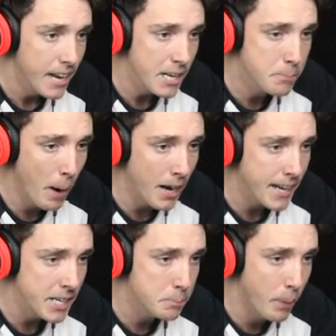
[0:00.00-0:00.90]
Get his butt,
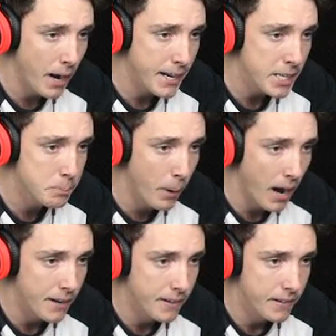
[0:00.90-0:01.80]
get his butt, get his
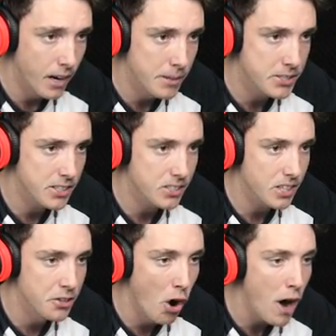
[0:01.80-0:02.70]
butt. Um,
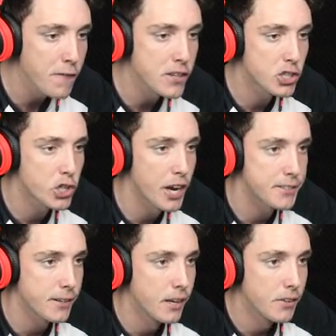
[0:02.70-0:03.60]
the knife is
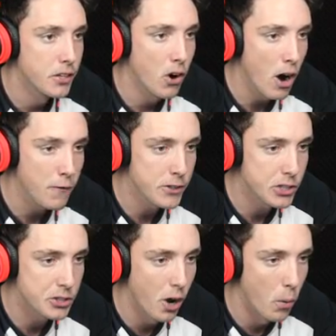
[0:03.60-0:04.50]
shit. The knife is
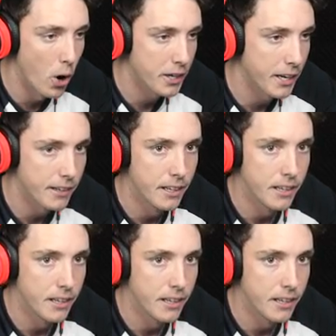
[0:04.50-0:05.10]
just not working.